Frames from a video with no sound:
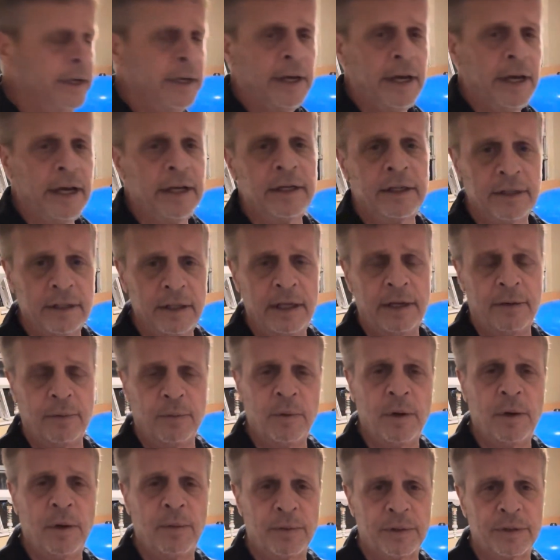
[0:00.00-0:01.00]
And in
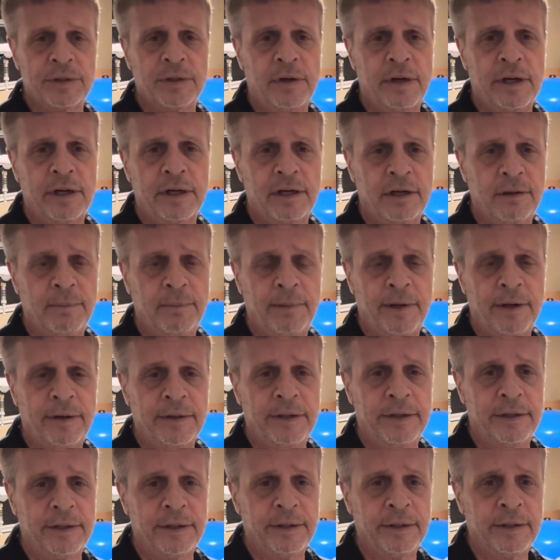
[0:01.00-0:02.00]
what we're talking about
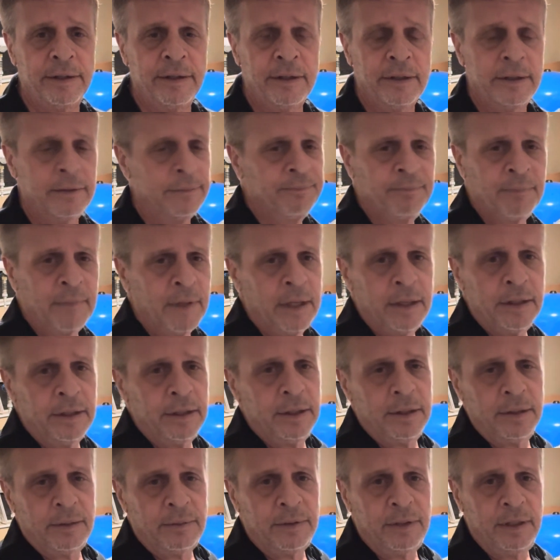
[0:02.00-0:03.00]
here,
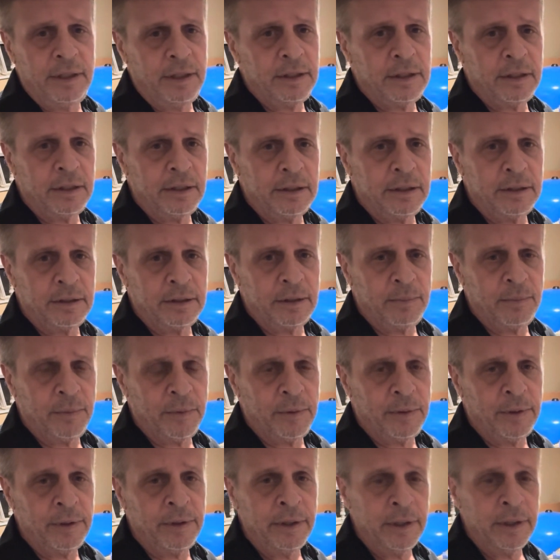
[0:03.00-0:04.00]
you don't need anything
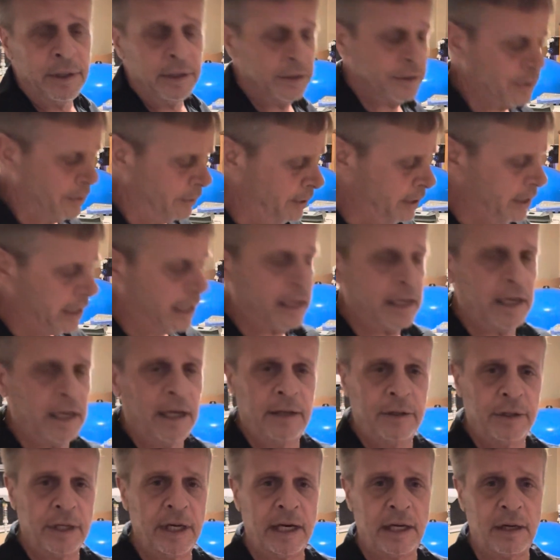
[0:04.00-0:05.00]
more. So you got a
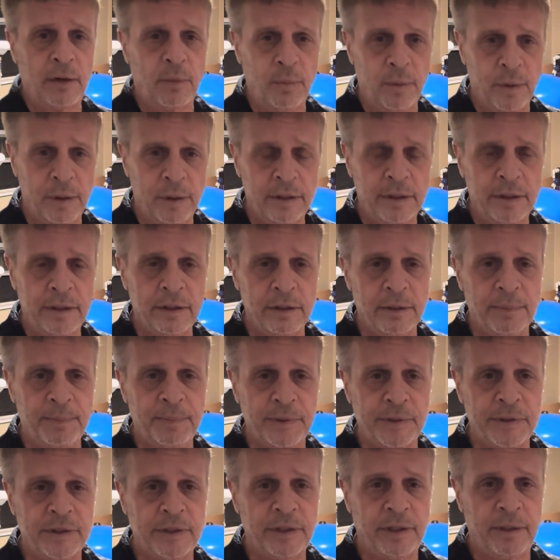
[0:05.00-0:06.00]

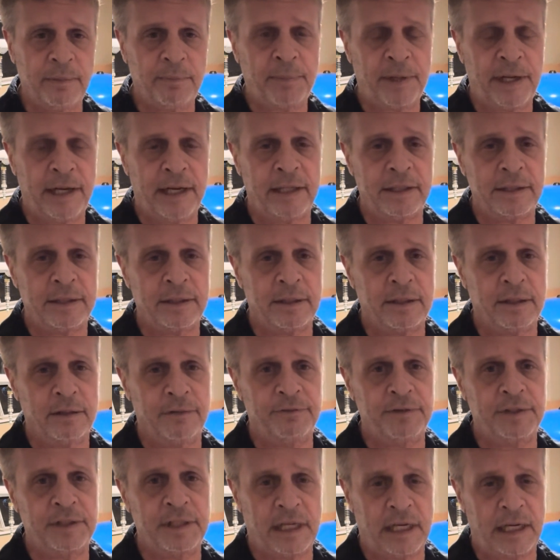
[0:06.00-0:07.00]
100% positive
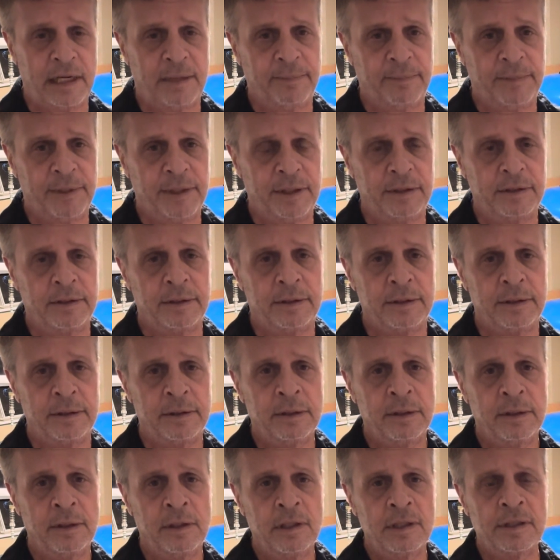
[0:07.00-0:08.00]
dominant
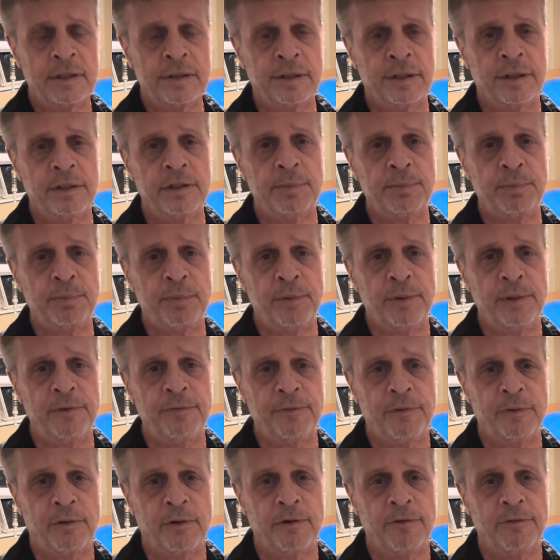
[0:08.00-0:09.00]

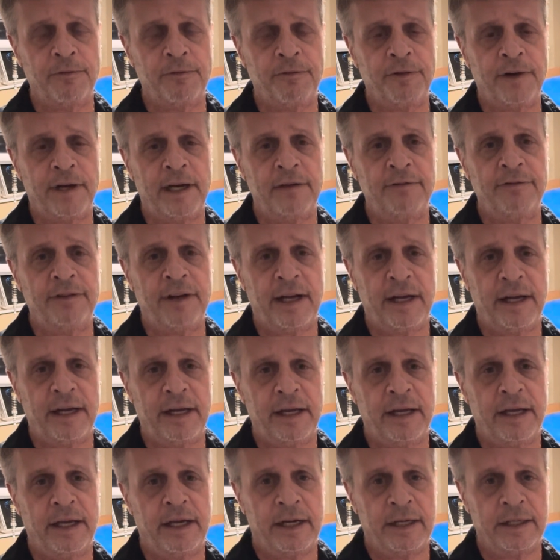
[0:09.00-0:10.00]
6.45
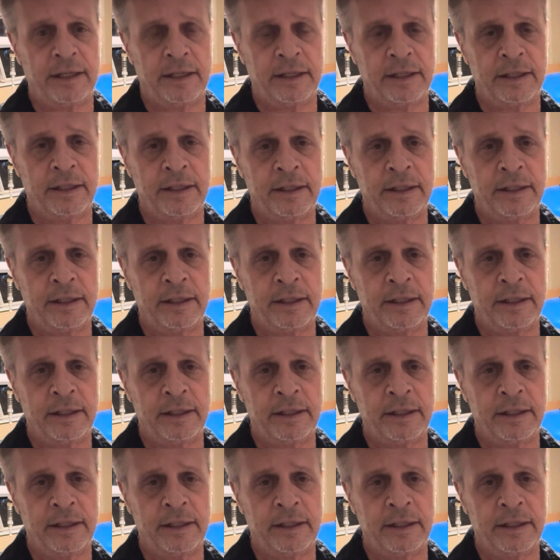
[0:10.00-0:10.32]
ionic